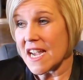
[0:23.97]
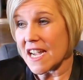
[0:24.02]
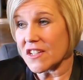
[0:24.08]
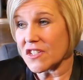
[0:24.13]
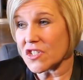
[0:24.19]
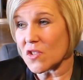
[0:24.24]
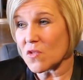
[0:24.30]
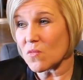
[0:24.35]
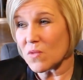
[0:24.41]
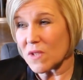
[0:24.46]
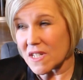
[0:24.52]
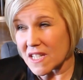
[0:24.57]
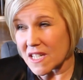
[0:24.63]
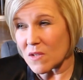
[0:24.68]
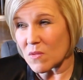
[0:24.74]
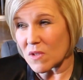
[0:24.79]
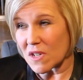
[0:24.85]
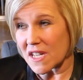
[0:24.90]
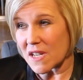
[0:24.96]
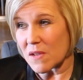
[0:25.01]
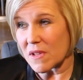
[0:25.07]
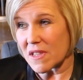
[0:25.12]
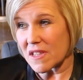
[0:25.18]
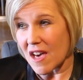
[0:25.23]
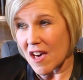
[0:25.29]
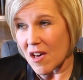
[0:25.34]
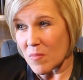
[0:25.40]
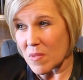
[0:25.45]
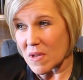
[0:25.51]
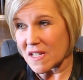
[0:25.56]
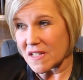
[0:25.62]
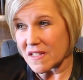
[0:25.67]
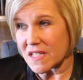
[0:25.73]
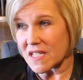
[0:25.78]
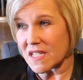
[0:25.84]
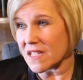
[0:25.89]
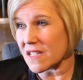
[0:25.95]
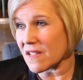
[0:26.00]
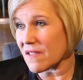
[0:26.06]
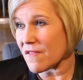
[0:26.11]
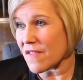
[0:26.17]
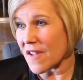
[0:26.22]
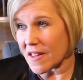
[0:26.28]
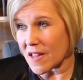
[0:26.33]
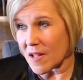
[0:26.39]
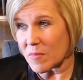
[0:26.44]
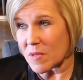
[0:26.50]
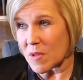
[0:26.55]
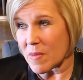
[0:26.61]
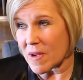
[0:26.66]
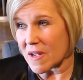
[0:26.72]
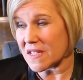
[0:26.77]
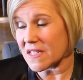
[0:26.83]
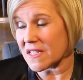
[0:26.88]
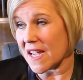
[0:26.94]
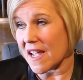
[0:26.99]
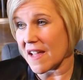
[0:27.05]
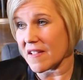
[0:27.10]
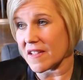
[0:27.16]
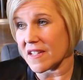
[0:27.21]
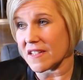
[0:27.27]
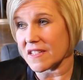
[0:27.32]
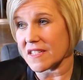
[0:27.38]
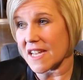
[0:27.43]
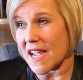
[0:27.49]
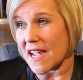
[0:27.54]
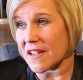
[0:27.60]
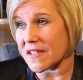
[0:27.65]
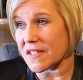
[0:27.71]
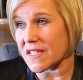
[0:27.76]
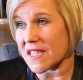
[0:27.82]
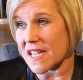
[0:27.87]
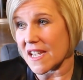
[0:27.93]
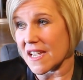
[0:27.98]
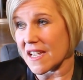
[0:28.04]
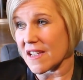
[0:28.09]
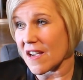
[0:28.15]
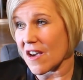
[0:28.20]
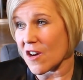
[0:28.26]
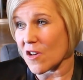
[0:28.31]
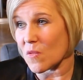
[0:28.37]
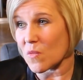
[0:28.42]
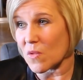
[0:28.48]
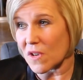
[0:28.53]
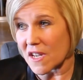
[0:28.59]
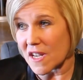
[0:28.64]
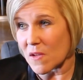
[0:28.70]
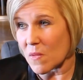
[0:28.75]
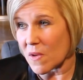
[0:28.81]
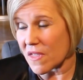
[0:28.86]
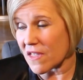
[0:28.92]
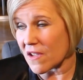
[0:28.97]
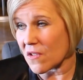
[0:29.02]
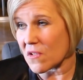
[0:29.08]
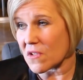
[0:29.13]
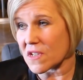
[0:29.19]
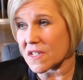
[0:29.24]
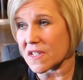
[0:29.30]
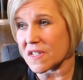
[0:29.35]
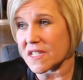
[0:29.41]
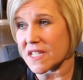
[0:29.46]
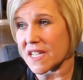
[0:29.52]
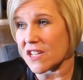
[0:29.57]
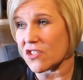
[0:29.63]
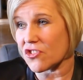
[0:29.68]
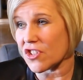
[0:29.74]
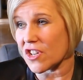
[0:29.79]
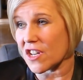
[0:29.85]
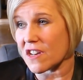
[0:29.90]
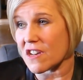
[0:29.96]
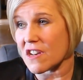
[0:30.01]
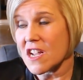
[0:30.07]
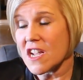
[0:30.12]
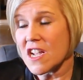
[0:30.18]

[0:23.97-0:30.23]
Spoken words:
And so really working with companies to develop the best talent as they are working with their organization,